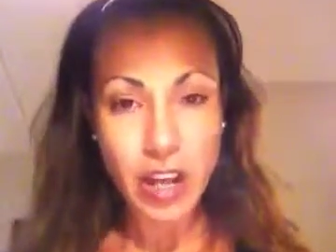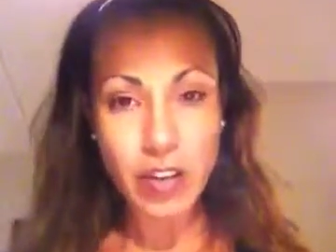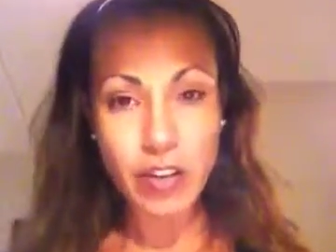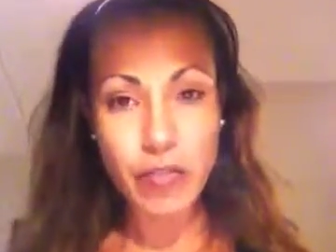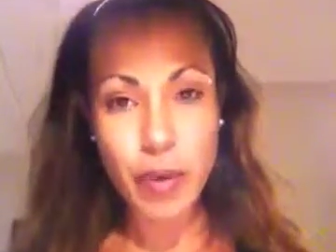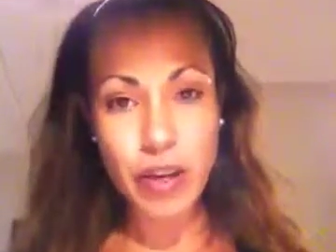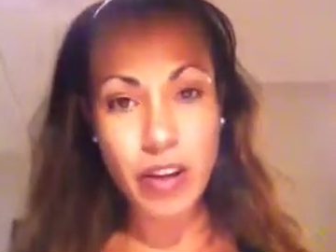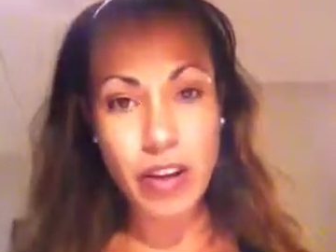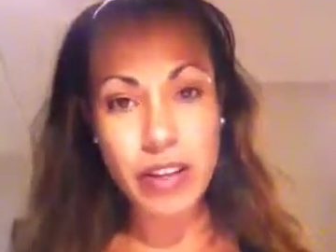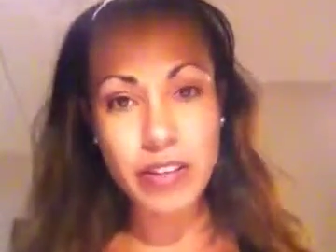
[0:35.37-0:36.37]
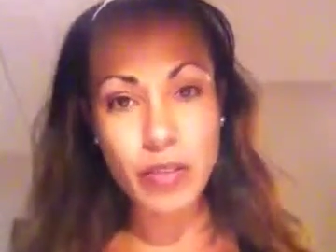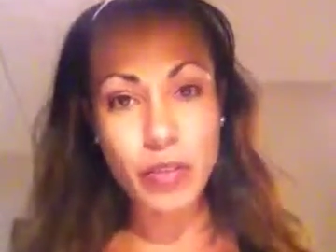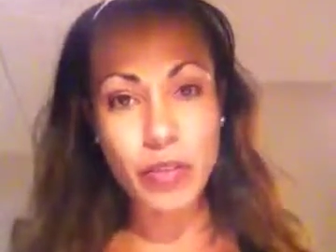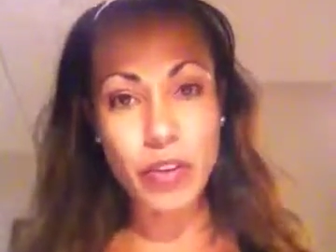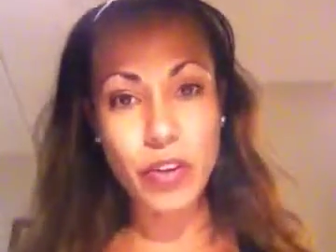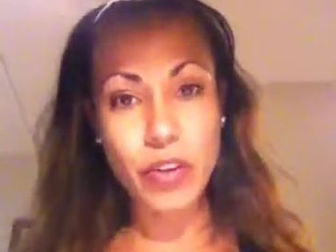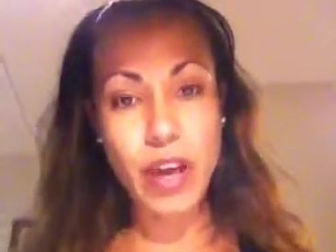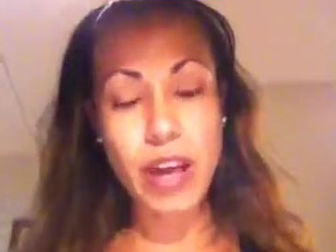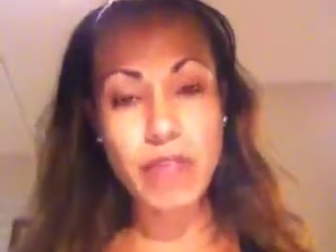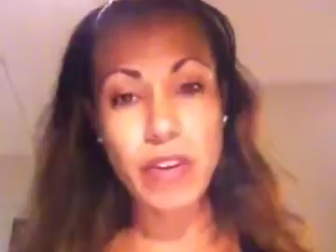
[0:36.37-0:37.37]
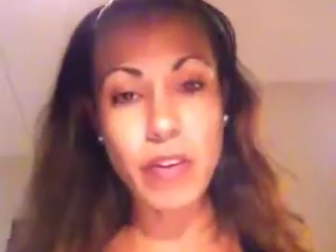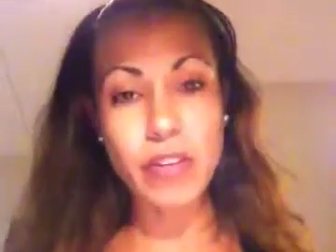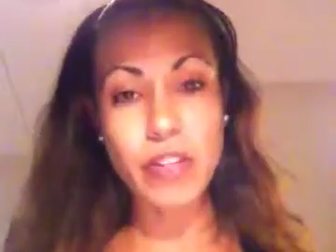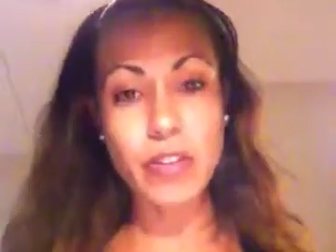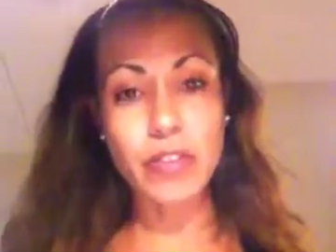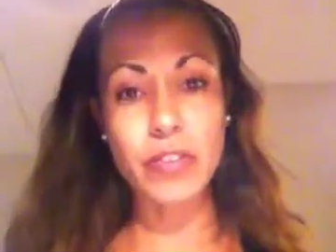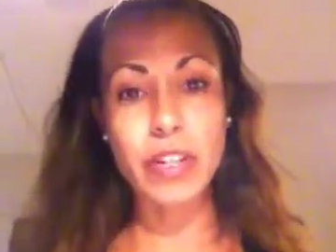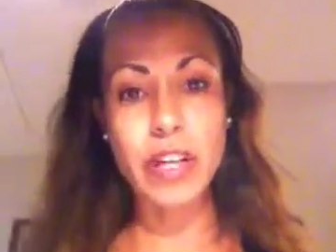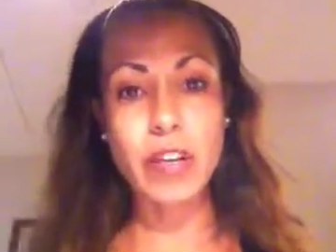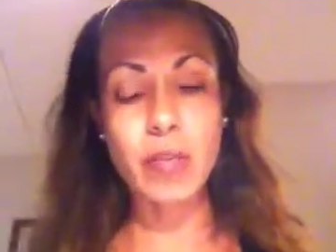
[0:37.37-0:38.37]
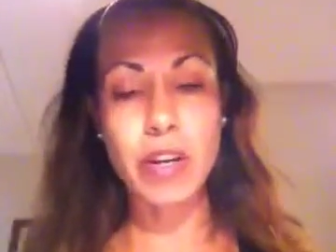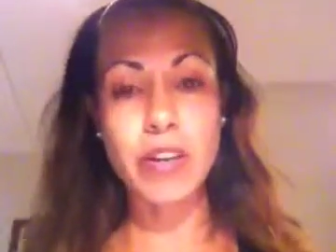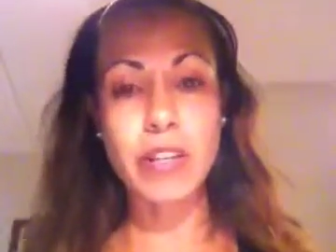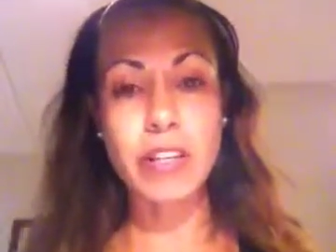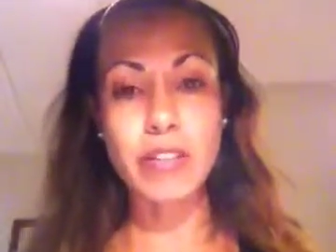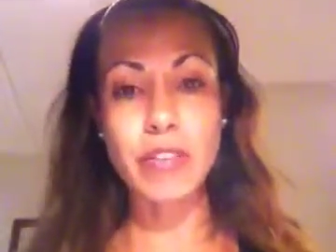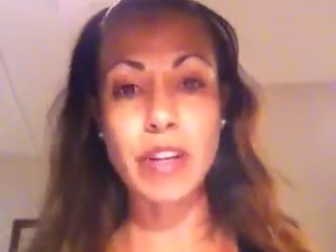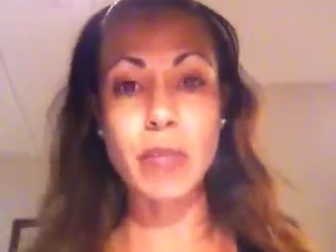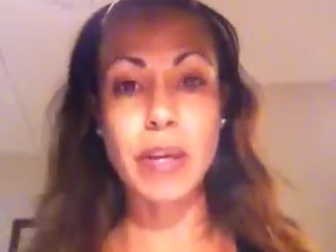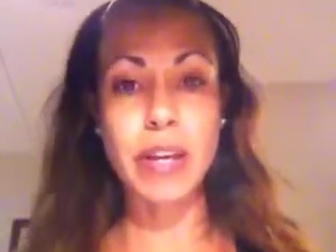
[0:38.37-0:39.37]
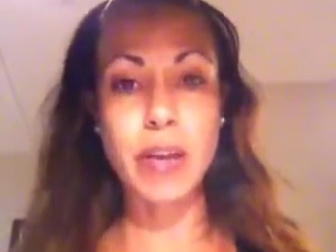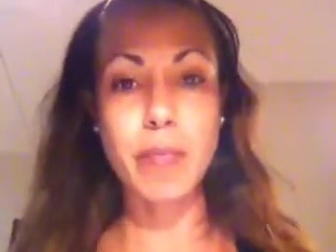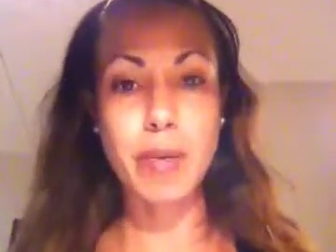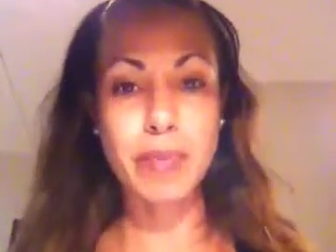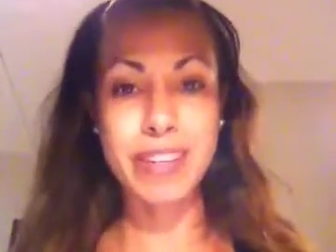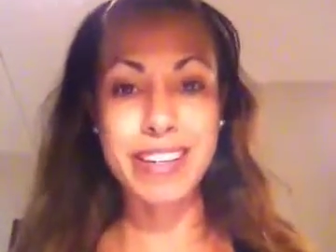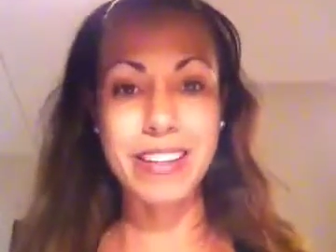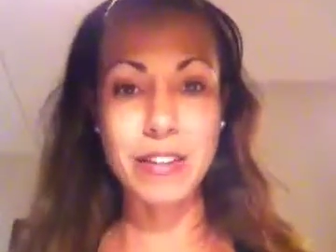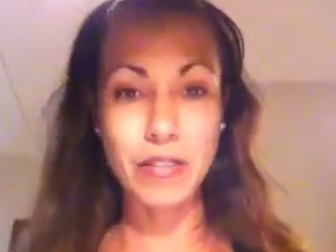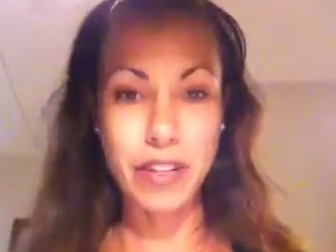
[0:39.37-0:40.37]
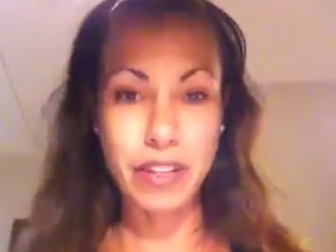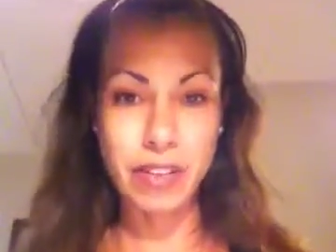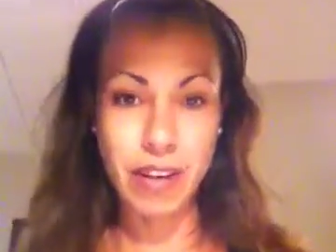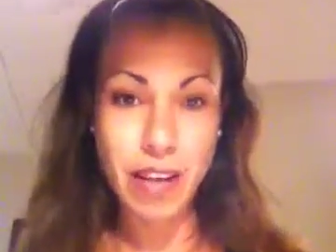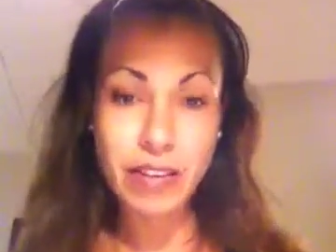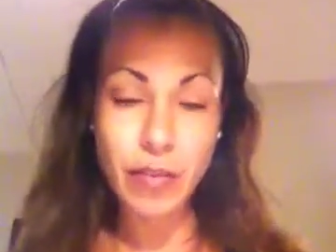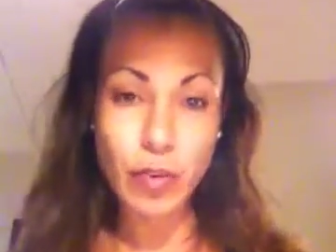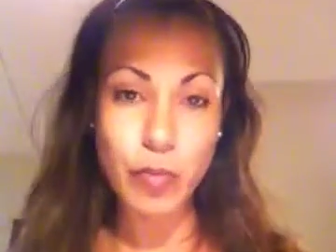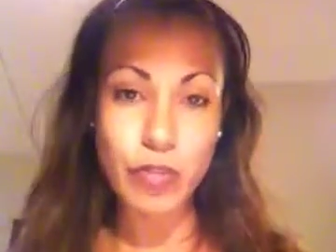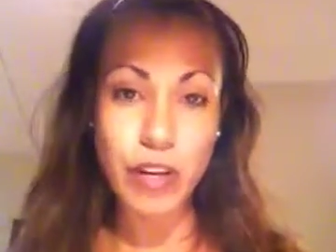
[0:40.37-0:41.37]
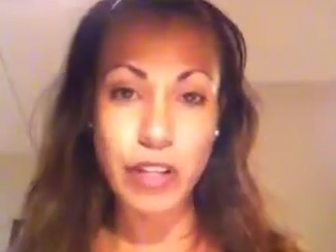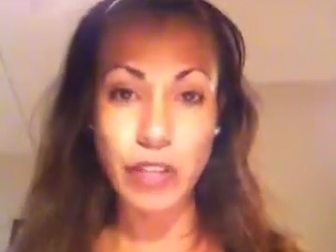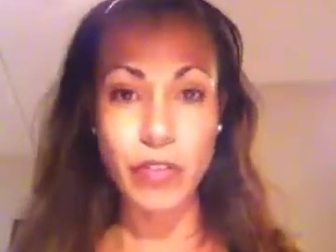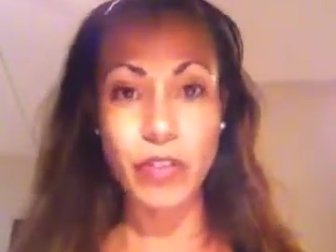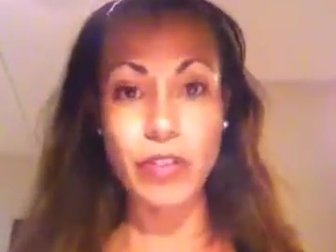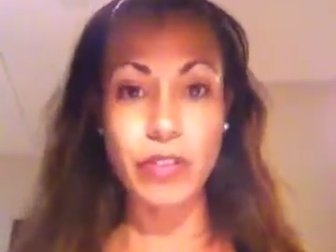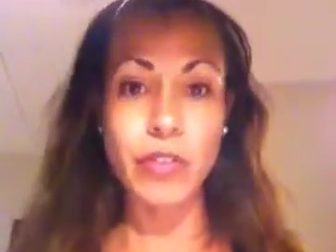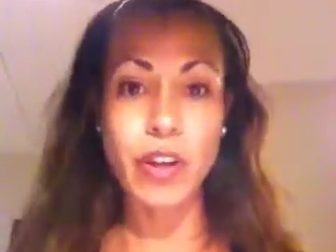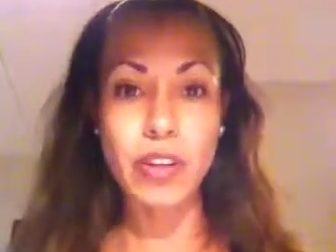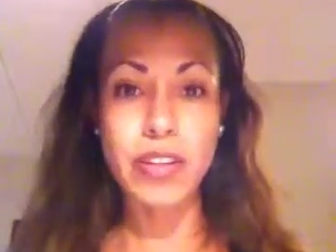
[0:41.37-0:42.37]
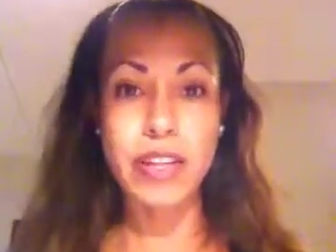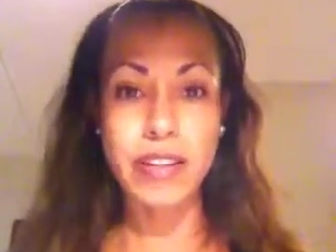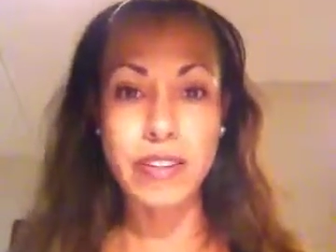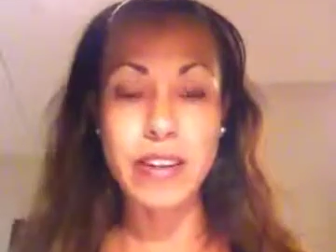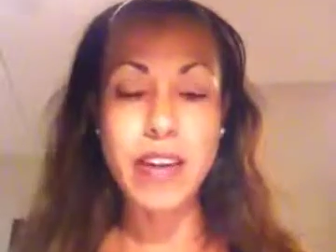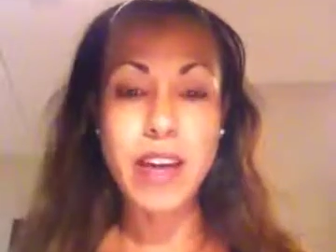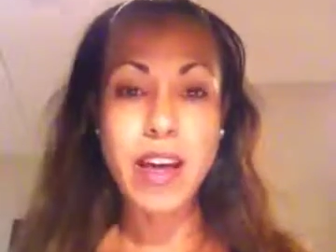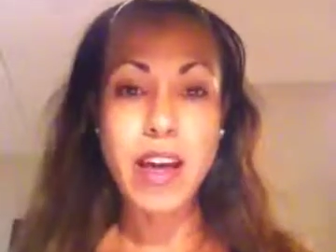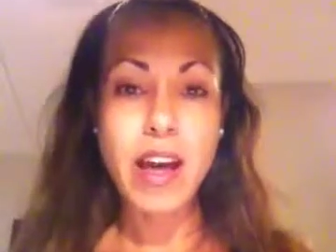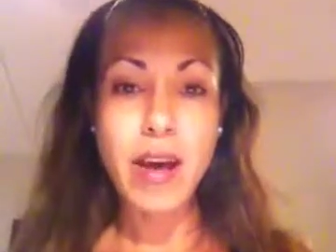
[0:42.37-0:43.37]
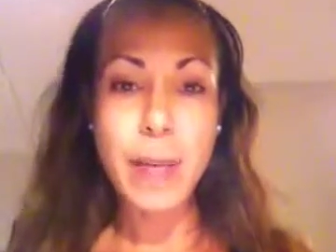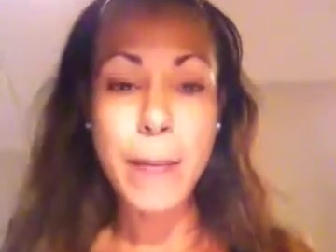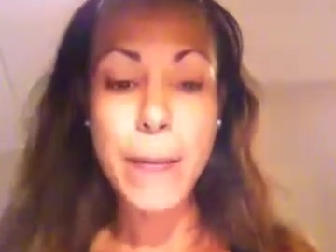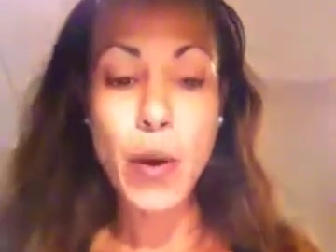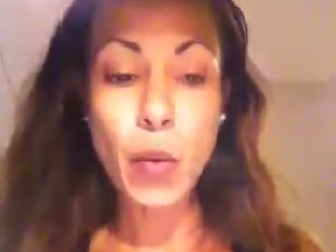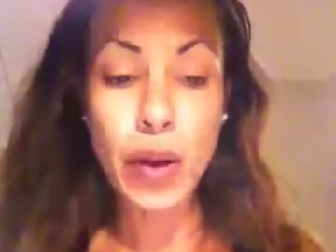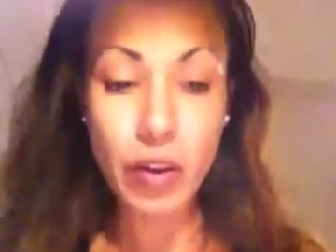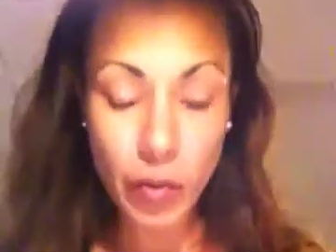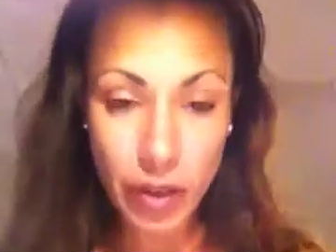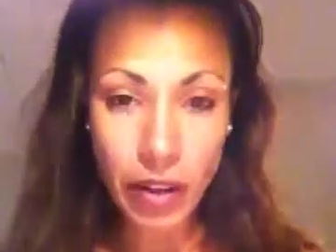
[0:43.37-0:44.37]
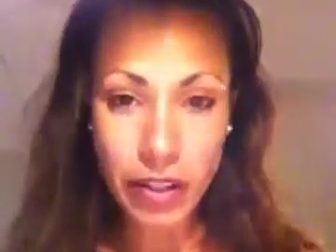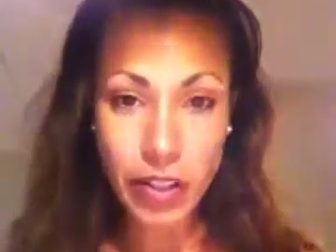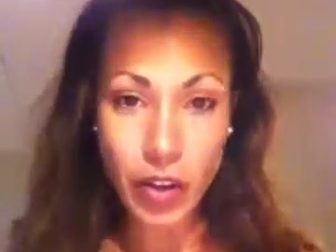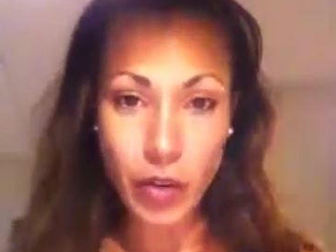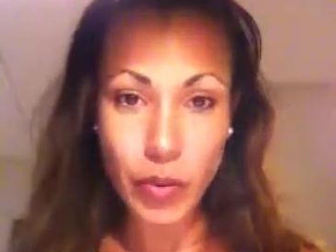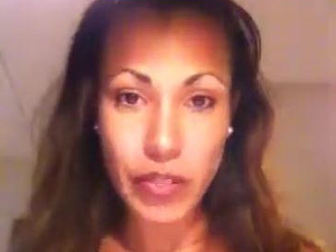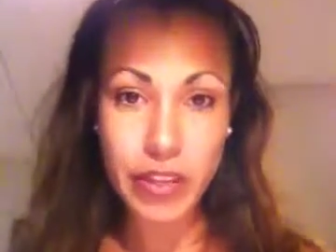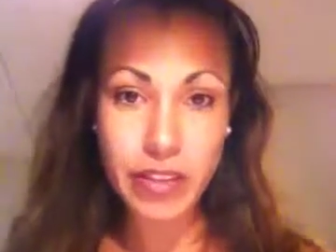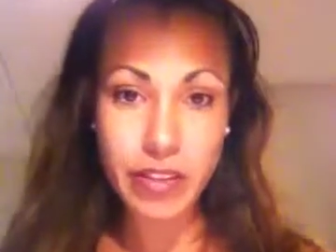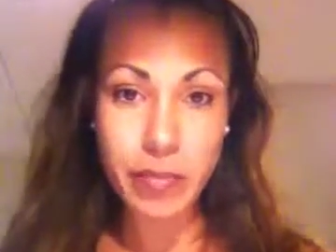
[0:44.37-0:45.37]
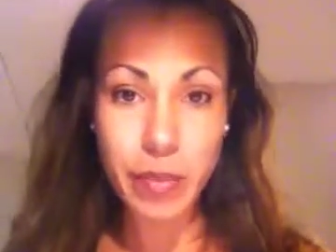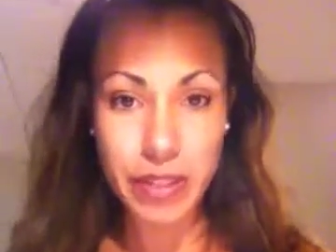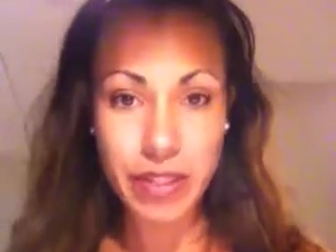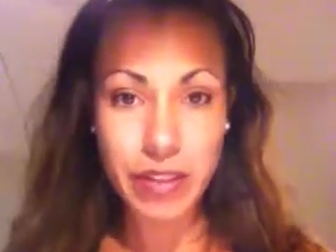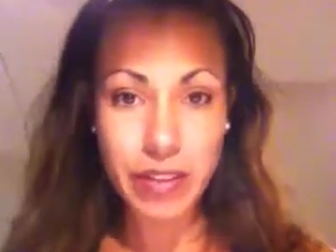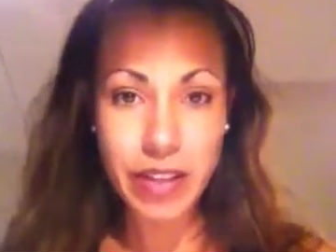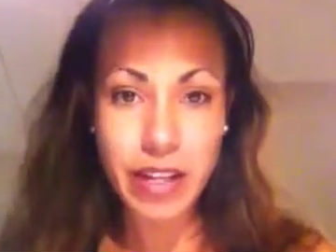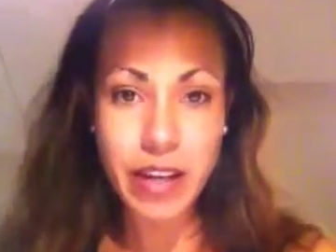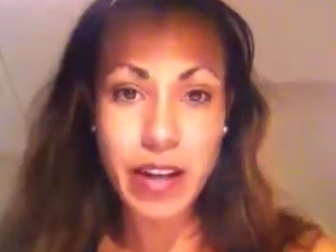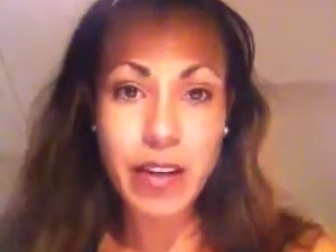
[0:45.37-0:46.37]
A lot of my clients also have their own children, and I'm currently developing a mums and kids fitness class that will be running through the school holidays. Where I would like to go with this, particularly